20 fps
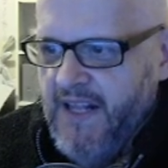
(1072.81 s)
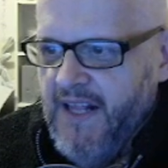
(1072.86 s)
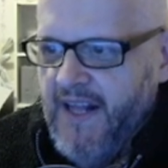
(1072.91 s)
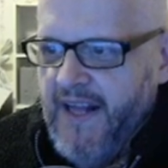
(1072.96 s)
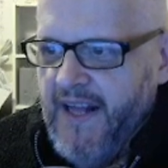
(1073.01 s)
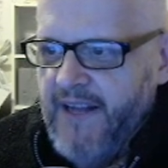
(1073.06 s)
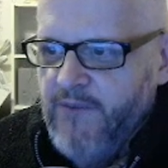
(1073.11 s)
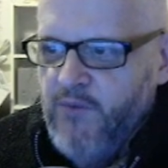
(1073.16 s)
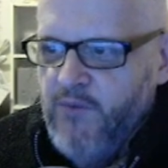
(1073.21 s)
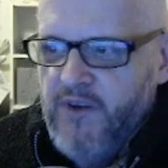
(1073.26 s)

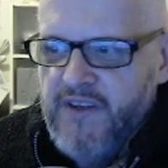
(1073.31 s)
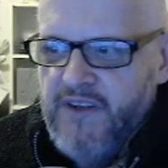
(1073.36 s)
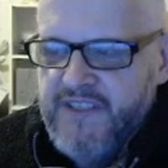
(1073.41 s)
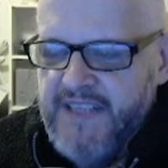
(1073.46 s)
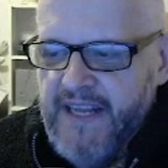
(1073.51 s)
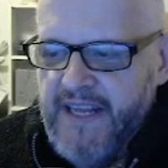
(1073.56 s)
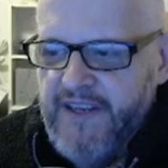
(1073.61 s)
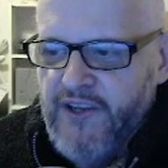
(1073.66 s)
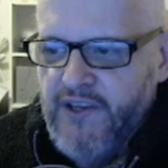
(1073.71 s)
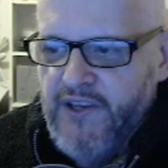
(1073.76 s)
And what I was
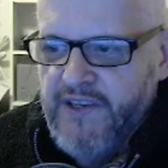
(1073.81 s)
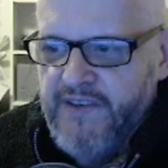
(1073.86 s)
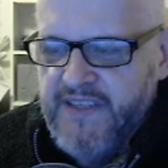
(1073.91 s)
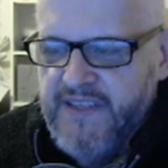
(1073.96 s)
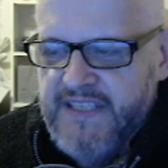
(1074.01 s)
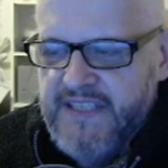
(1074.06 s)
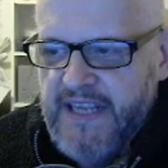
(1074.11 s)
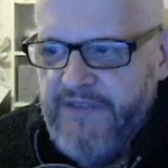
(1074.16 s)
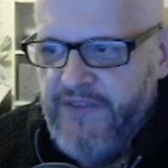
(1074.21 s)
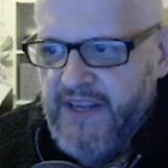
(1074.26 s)
saying earlier
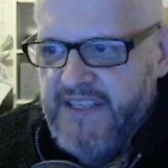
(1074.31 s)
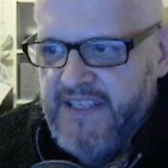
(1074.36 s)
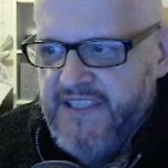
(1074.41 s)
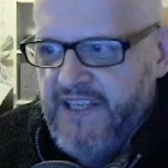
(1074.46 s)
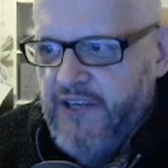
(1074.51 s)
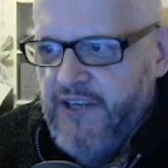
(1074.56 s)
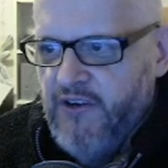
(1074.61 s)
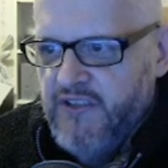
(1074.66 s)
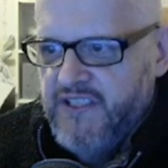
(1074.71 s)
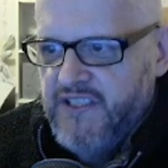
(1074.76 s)
is, if you actually
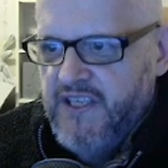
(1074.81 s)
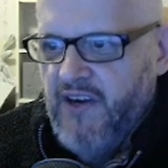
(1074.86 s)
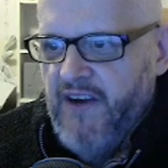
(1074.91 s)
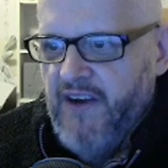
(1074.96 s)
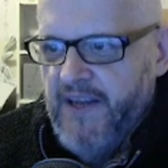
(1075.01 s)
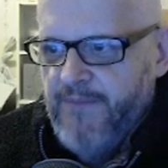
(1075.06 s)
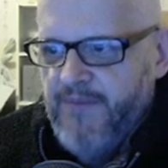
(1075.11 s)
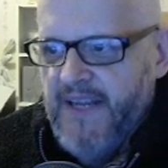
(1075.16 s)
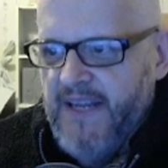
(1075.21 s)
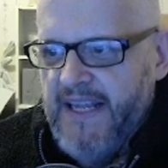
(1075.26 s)
got
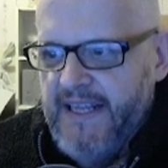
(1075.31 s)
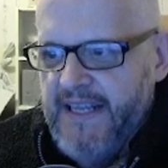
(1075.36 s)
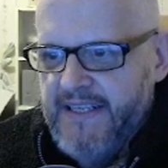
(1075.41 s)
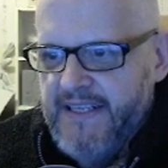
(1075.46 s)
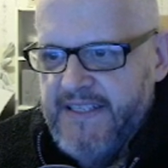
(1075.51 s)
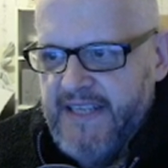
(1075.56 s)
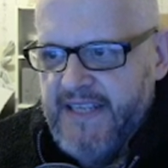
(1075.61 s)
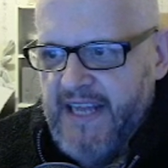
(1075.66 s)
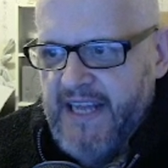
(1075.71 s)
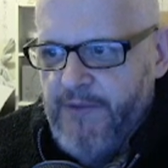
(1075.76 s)
tired playing
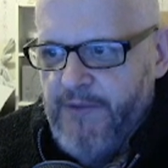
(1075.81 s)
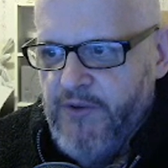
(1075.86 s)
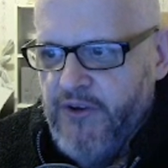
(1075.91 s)
this game,